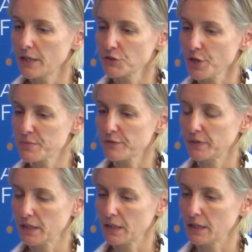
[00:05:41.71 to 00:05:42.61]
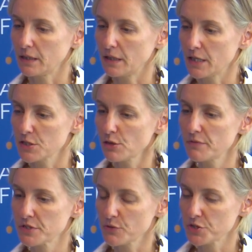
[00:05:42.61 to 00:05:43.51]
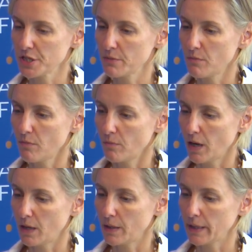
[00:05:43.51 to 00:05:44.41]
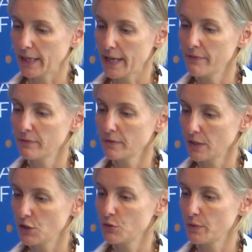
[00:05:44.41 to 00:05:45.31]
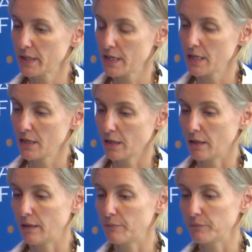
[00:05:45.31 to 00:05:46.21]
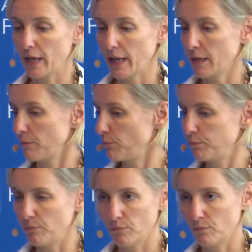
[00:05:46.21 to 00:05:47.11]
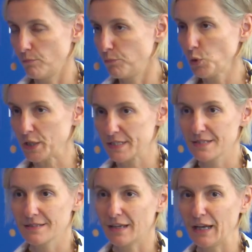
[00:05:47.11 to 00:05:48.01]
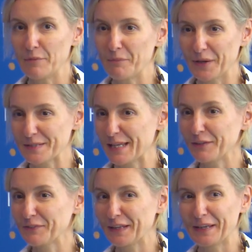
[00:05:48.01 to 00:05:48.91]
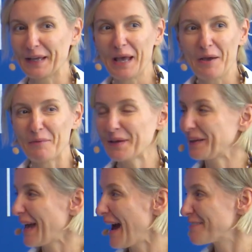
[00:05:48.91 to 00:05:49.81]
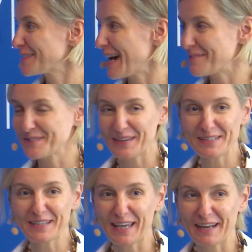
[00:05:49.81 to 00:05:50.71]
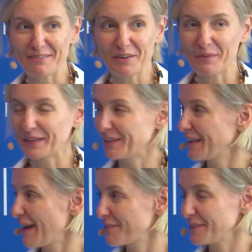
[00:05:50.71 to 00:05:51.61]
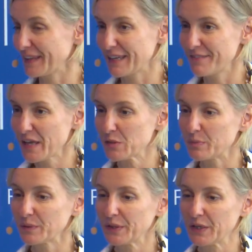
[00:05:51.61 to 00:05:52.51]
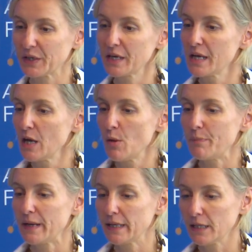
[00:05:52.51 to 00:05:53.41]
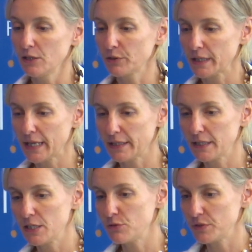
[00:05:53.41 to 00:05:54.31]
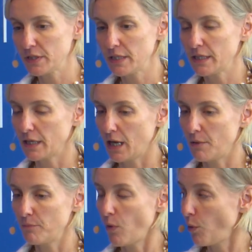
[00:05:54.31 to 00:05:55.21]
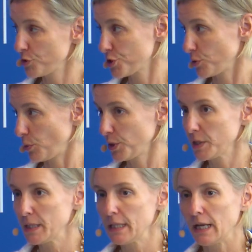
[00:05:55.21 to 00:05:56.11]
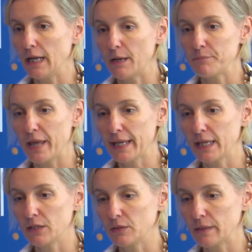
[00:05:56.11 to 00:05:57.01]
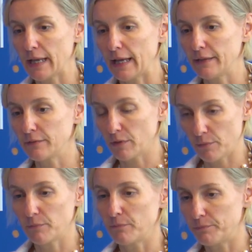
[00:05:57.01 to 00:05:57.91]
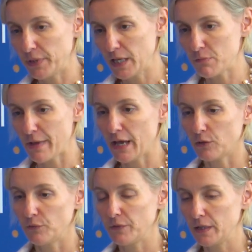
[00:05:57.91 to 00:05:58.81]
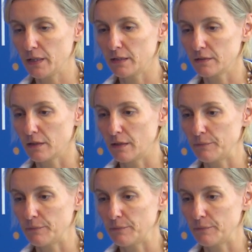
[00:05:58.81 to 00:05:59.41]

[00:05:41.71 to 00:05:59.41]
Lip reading: In terms of the insolvency regime in UAE, bullets, because I don't think we're going to have time to educate everyone on everything available here. But looking at the UAE onshore, again, and piggyback on the